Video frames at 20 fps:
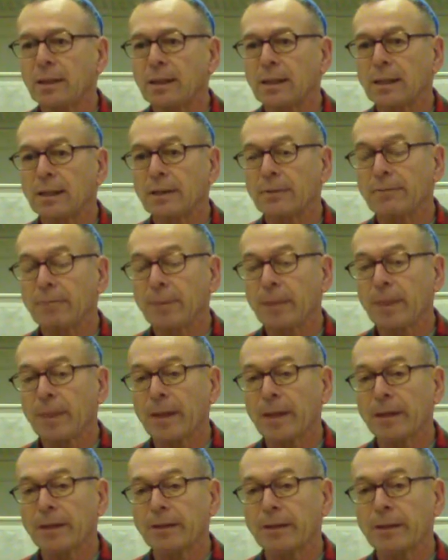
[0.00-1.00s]

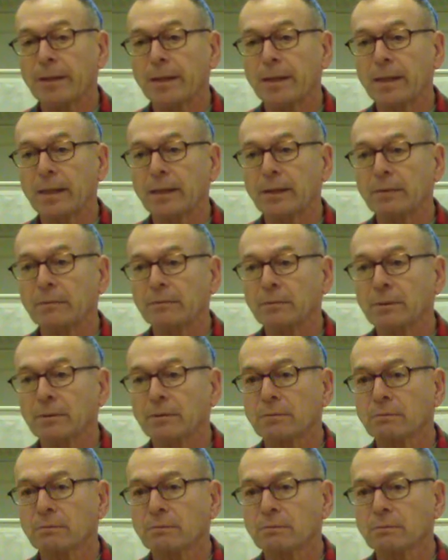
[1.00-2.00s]
and
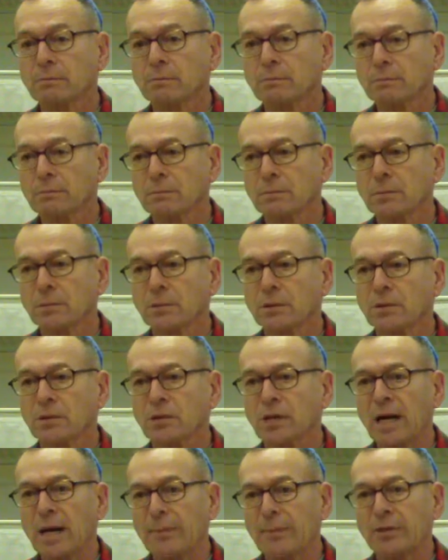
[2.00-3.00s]

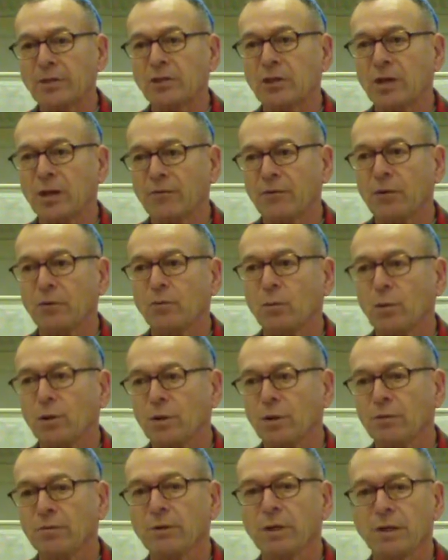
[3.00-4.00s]
topics covered
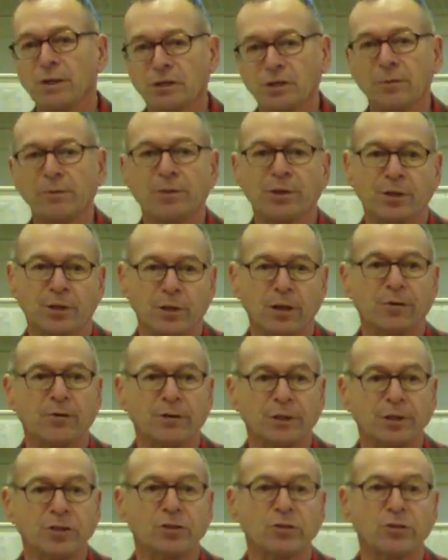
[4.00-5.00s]
were uh, some of the
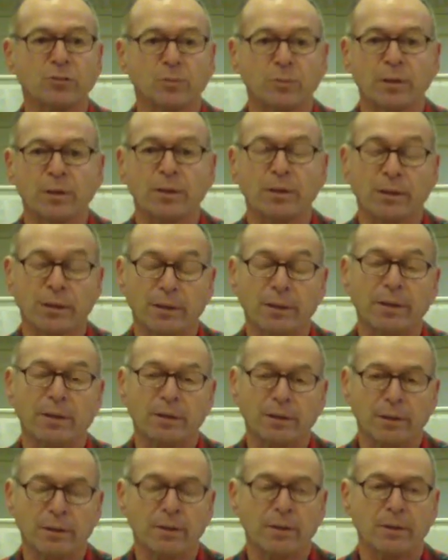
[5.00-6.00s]
current issues.
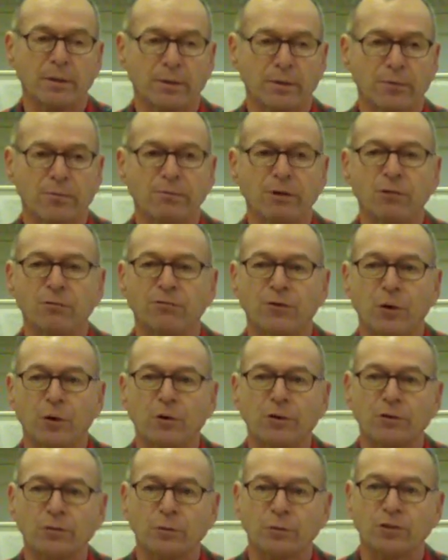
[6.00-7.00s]
The real
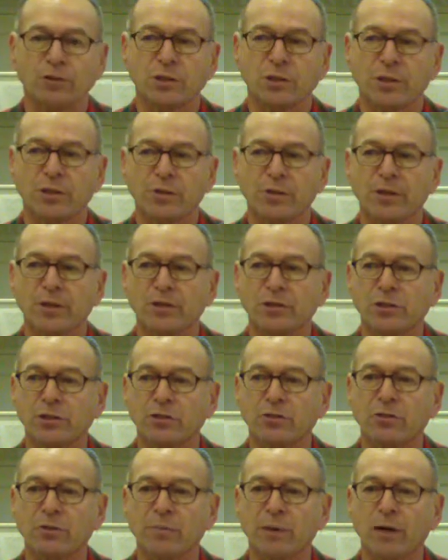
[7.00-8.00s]
focus was the, the,
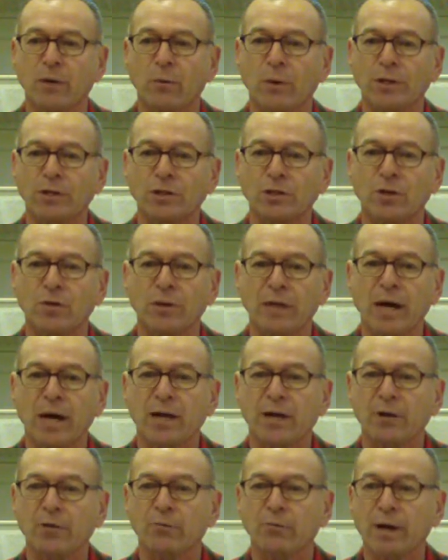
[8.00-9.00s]
concern about what's going
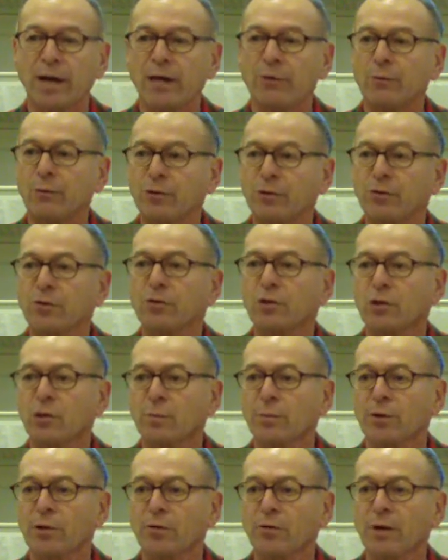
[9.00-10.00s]
on in Iran with the
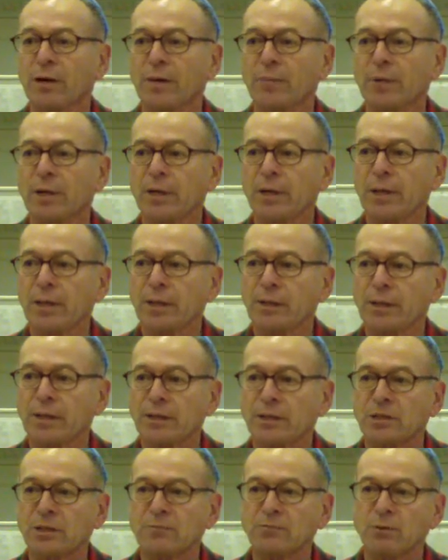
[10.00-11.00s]
nuclear program.
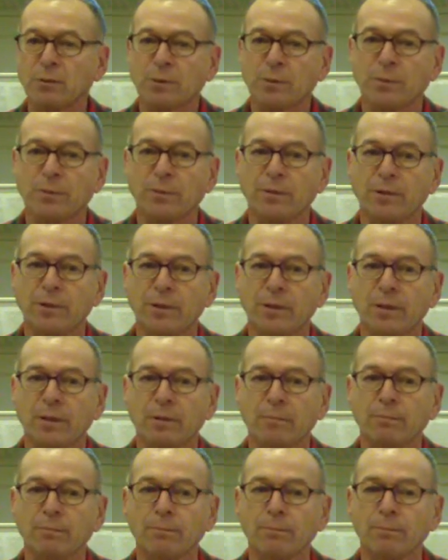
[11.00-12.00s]
That seems to be the, the uh,